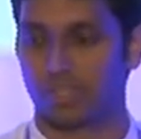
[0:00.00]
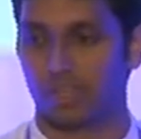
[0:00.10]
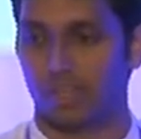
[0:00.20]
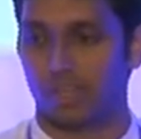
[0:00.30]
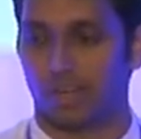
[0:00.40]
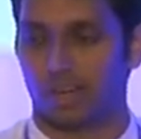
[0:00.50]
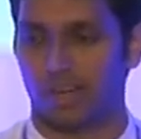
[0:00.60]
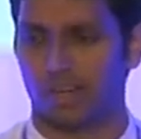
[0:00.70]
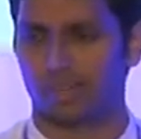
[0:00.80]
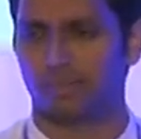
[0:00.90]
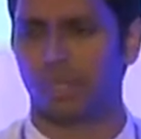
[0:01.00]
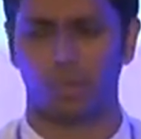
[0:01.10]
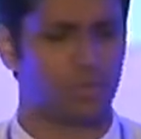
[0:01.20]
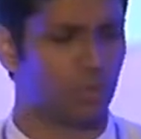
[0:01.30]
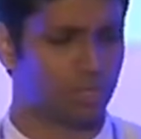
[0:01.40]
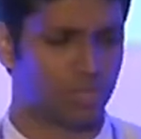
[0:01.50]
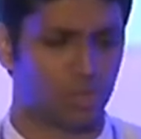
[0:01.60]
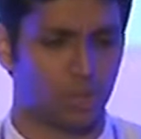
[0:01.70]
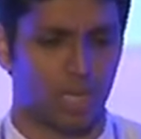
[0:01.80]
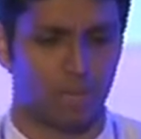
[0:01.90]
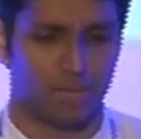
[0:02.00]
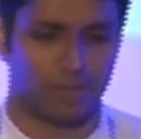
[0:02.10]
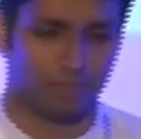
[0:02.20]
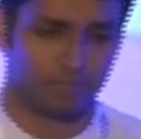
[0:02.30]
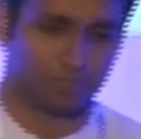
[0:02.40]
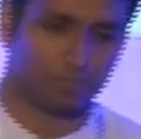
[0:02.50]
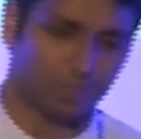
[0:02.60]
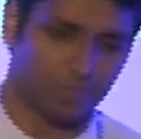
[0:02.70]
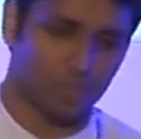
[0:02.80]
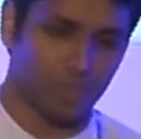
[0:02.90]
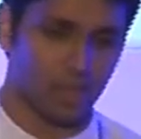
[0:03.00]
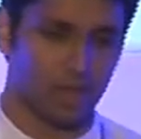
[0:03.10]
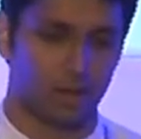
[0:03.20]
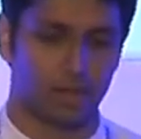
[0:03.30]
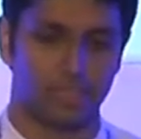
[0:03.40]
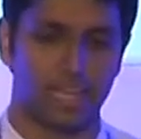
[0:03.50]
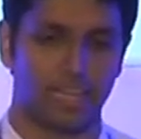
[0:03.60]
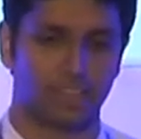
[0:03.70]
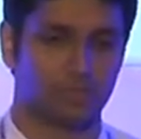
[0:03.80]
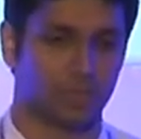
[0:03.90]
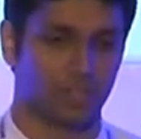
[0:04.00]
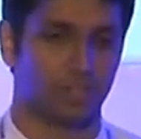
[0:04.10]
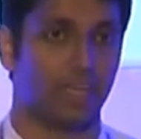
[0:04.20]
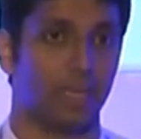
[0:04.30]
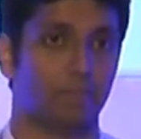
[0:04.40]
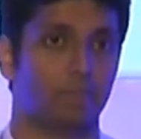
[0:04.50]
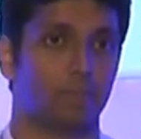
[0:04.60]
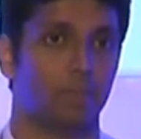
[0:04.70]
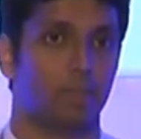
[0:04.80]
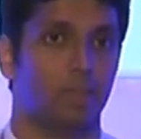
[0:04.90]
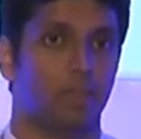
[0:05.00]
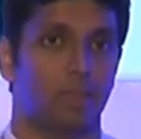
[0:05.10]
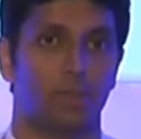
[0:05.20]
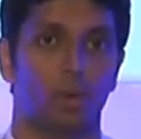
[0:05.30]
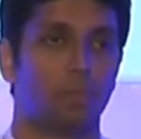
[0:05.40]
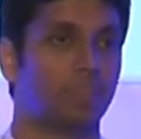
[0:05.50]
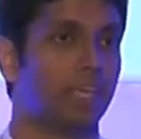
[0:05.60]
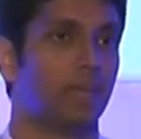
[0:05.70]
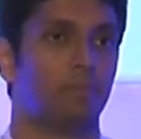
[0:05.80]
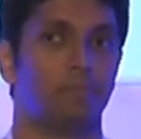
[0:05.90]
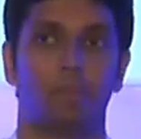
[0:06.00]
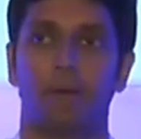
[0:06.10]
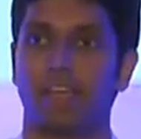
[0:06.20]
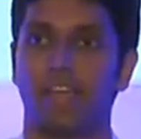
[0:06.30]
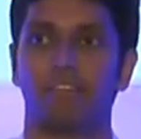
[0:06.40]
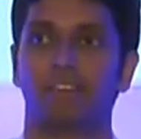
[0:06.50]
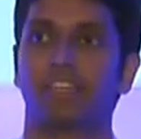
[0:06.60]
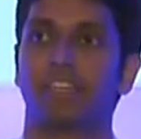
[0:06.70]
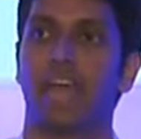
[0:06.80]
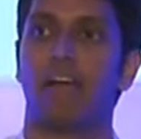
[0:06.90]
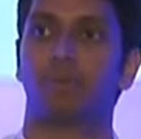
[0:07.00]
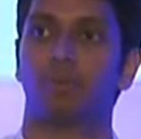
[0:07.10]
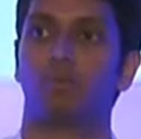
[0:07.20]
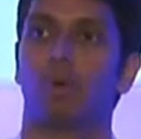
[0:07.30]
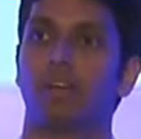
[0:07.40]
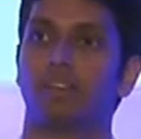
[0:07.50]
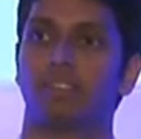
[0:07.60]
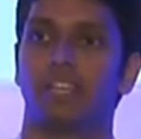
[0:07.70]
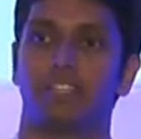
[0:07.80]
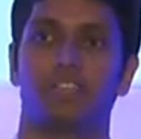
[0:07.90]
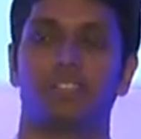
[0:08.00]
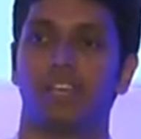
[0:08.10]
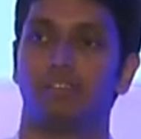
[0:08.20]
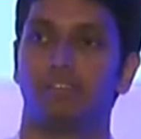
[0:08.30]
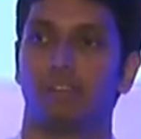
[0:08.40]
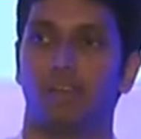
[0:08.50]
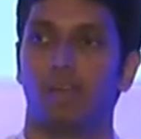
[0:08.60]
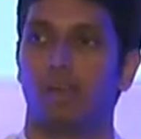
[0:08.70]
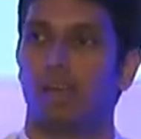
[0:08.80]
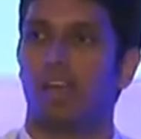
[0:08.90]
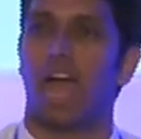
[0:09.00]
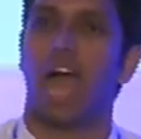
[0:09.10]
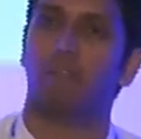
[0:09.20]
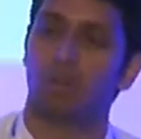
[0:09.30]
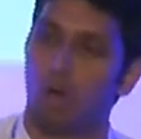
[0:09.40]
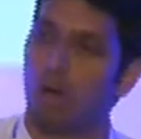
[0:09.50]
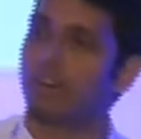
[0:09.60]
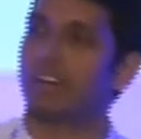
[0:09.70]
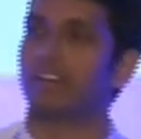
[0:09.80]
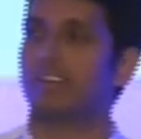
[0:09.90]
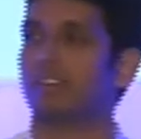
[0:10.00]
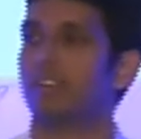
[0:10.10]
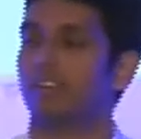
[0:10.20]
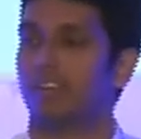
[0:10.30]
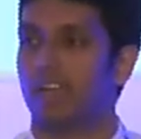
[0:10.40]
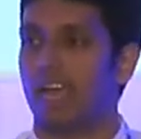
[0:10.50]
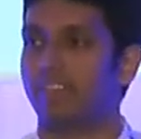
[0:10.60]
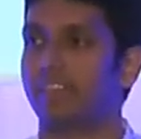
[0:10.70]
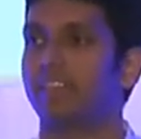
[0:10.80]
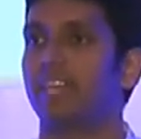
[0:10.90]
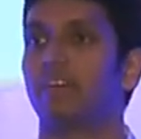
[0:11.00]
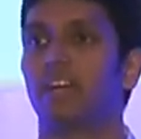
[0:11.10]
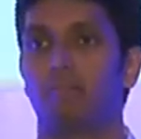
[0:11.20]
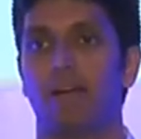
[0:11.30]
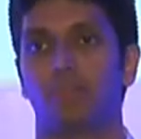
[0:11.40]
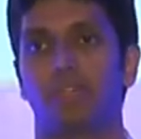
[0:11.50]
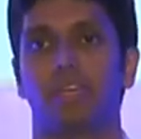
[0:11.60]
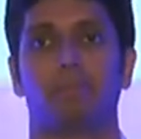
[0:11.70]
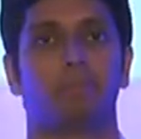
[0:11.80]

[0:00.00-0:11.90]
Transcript: there were users who were coming in, taking this version of the game, they open the game, they buy everything they have to in one session itself, have a long run, and then never come back to the game.